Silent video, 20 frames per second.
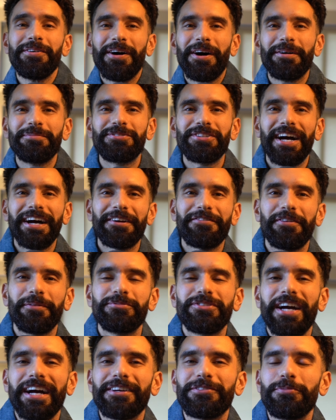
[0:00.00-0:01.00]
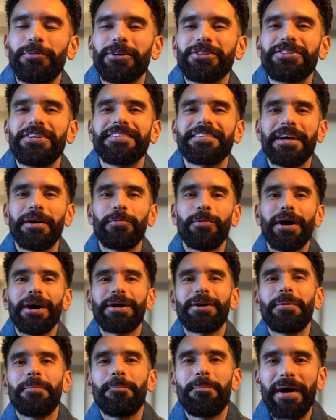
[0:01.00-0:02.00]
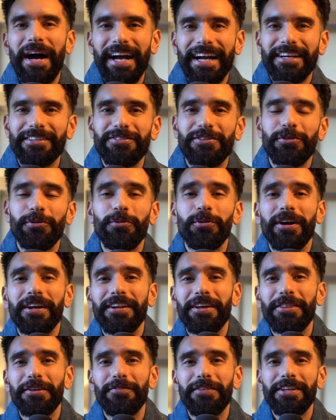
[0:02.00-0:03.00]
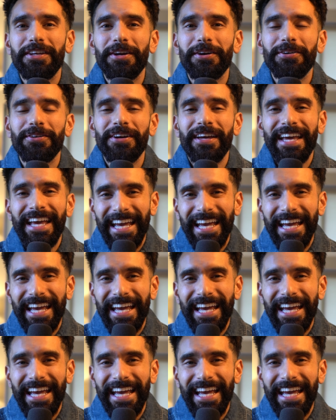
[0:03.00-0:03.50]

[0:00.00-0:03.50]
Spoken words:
I'm Jag from Jag's Watches and welcome back to another video.